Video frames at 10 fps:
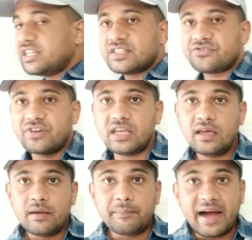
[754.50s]
is 3
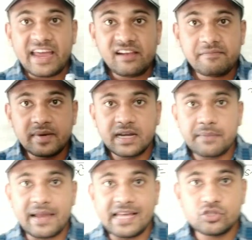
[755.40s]
by
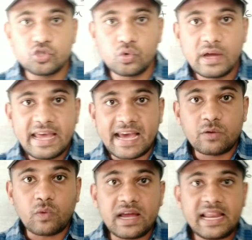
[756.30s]
multiplying 2
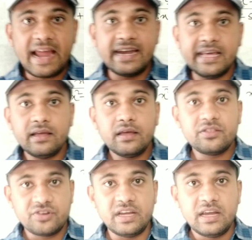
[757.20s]
and while
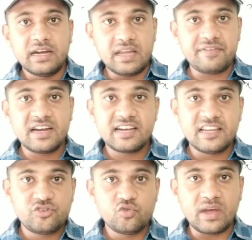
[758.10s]
adding 3?
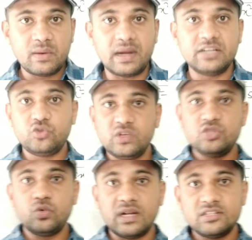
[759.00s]
Definitely 2 and 1. 2
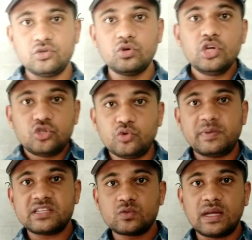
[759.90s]
into 1, 2. 2
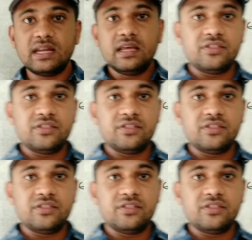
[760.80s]
plus 1,